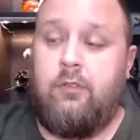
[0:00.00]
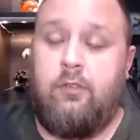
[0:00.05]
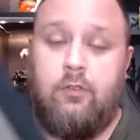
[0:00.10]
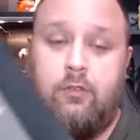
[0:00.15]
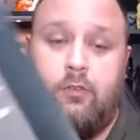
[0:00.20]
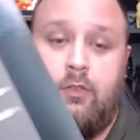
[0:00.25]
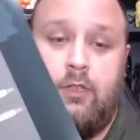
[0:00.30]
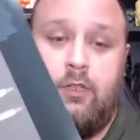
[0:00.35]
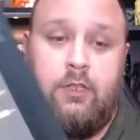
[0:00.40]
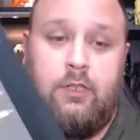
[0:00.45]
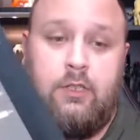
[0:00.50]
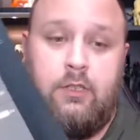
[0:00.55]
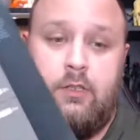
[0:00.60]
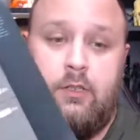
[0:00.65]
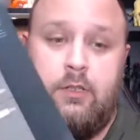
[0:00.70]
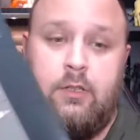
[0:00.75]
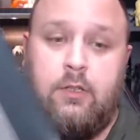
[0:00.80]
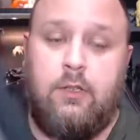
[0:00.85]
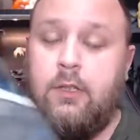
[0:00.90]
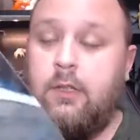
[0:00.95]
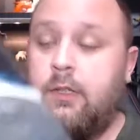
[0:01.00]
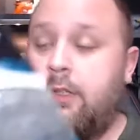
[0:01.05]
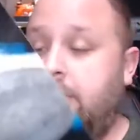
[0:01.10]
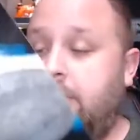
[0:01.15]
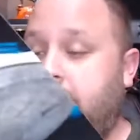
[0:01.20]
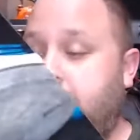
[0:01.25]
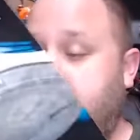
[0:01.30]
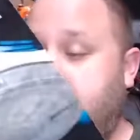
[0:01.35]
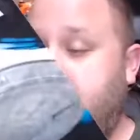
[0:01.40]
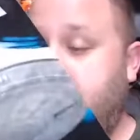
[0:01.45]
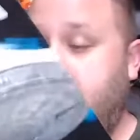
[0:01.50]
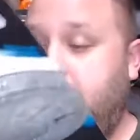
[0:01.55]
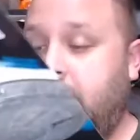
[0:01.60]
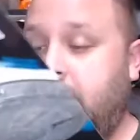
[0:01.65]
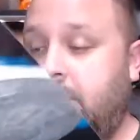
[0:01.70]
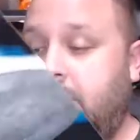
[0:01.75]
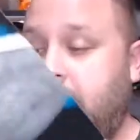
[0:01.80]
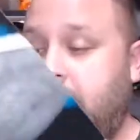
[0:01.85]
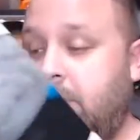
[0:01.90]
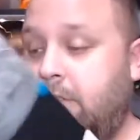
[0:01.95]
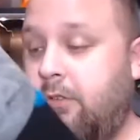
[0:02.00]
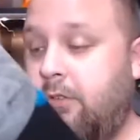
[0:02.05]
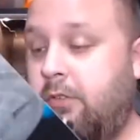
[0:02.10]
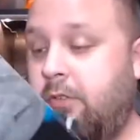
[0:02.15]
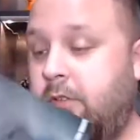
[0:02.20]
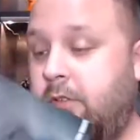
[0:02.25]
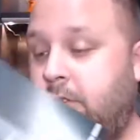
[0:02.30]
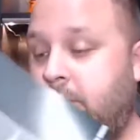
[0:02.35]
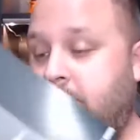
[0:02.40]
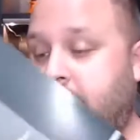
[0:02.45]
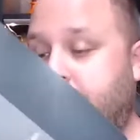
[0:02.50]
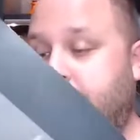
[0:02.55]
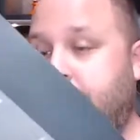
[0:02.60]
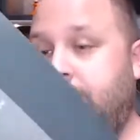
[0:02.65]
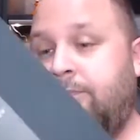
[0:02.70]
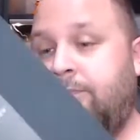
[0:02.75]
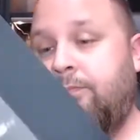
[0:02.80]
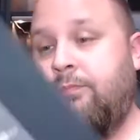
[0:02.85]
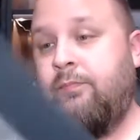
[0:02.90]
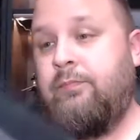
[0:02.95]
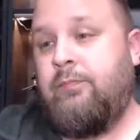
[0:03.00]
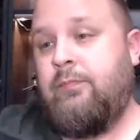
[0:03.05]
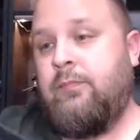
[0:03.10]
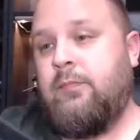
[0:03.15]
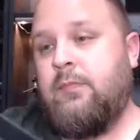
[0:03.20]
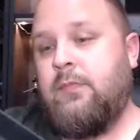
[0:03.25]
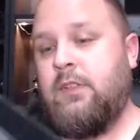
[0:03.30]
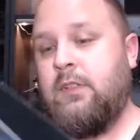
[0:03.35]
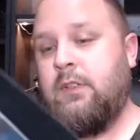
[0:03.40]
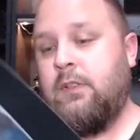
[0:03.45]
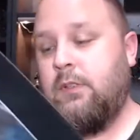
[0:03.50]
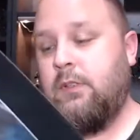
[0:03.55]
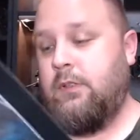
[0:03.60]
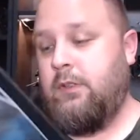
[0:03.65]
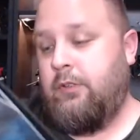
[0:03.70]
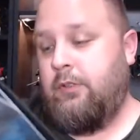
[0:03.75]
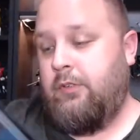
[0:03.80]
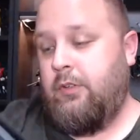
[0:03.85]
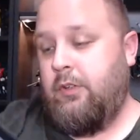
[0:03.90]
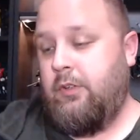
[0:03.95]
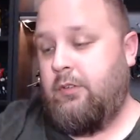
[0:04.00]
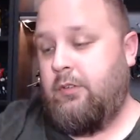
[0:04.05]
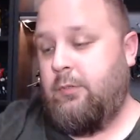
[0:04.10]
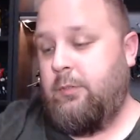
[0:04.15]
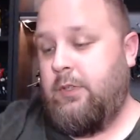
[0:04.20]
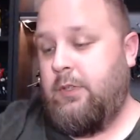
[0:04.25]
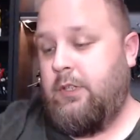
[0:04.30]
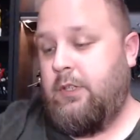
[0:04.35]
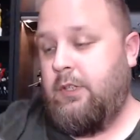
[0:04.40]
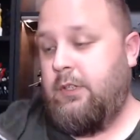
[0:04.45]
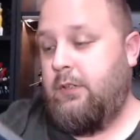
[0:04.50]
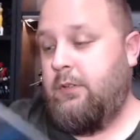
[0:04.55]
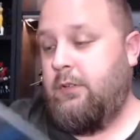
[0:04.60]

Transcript: So it's got like CG renders. And this talks about it.